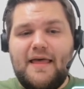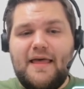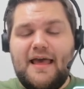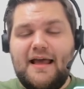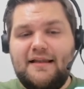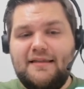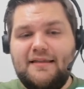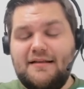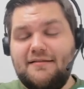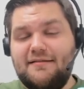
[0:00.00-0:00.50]

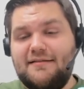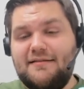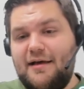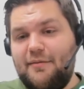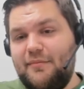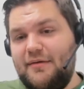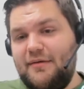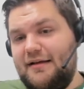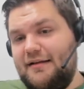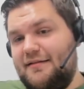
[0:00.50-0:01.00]
and this
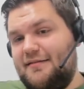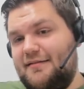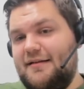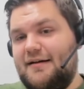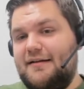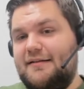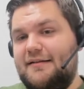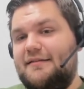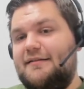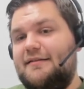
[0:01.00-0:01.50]
time it's
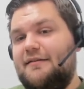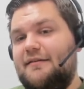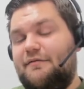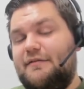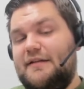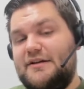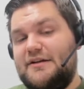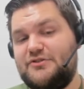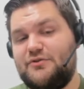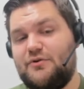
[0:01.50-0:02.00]
not a
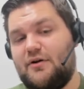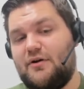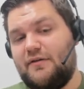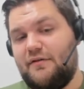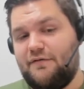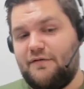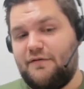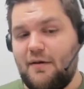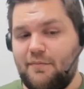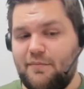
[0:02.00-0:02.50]
flush draw on
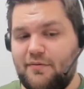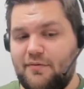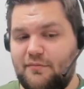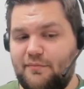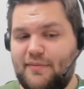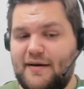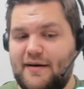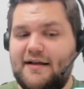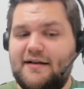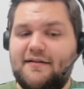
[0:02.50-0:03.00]
the flop,
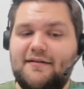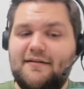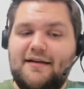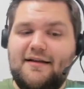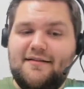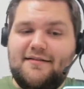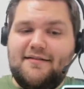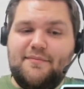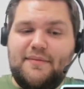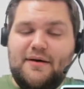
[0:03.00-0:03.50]
but
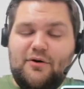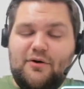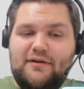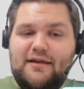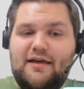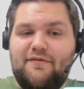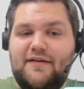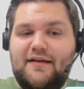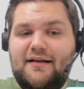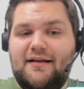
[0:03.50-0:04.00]
it's about
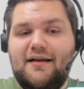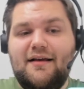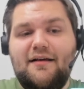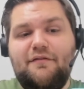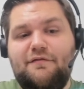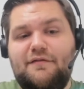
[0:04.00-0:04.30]
having a